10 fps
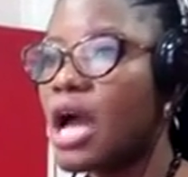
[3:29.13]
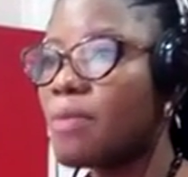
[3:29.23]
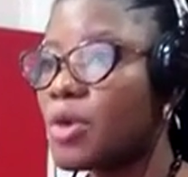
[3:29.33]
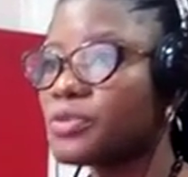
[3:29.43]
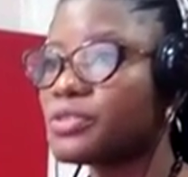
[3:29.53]

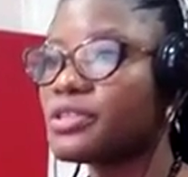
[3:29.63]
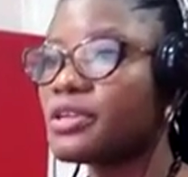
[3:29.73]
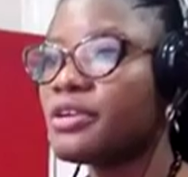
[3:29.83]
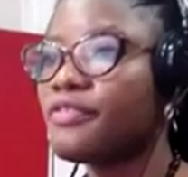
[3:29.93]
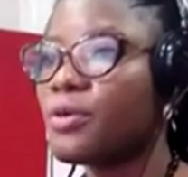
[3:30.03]
a month
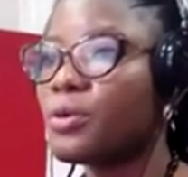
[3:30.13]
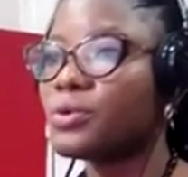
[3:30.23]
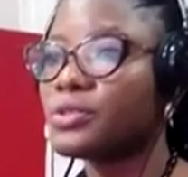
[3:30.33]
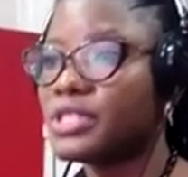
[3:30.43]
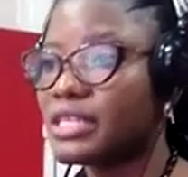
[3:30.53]
for
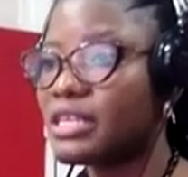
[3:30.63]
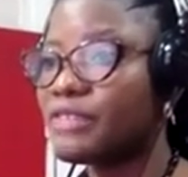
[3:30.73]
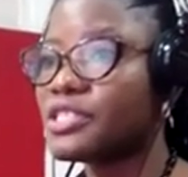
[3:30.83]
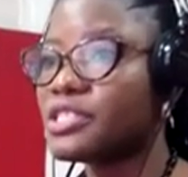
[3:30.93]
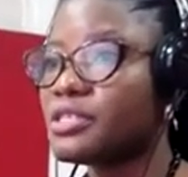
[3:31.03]
their
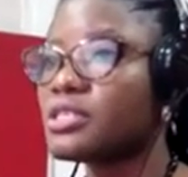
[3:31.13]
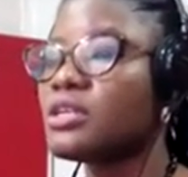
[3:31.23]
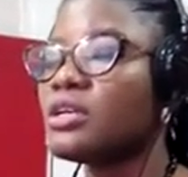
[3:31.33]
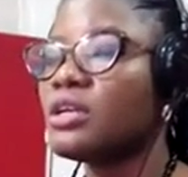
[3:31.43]
services.